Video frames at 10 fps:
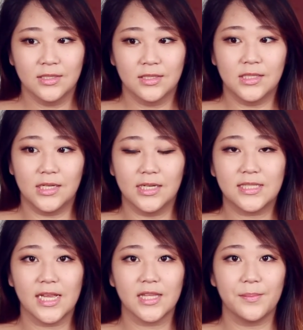Ugh,
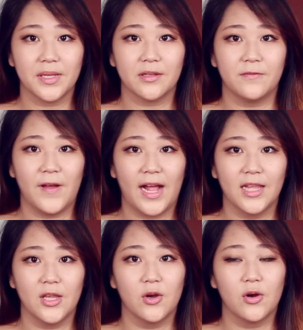sentimental
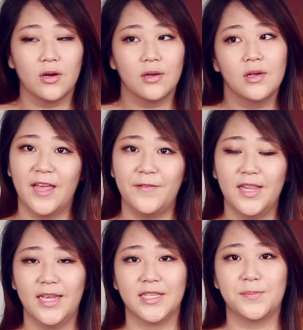value. I feel
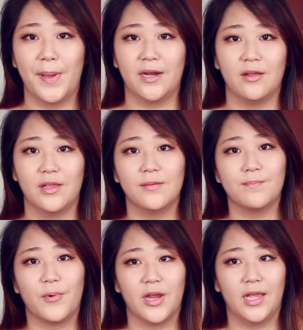like it's better
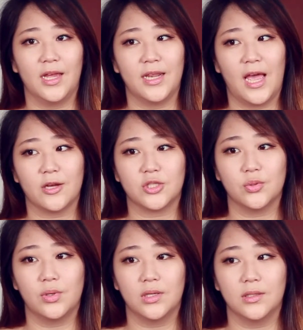than bringing an
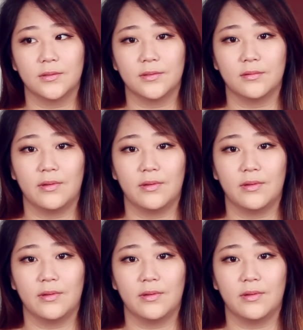actual,